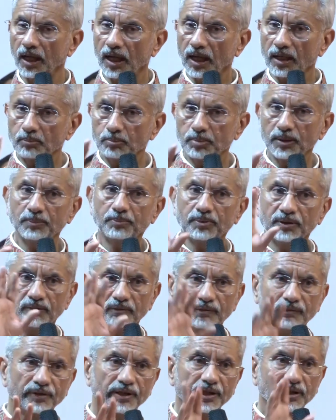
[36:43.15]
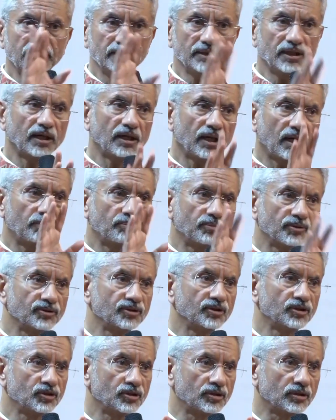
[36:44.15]
And people feel that our
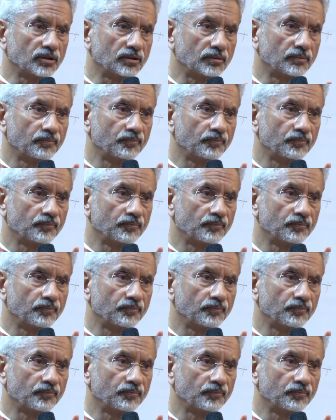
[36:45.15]
position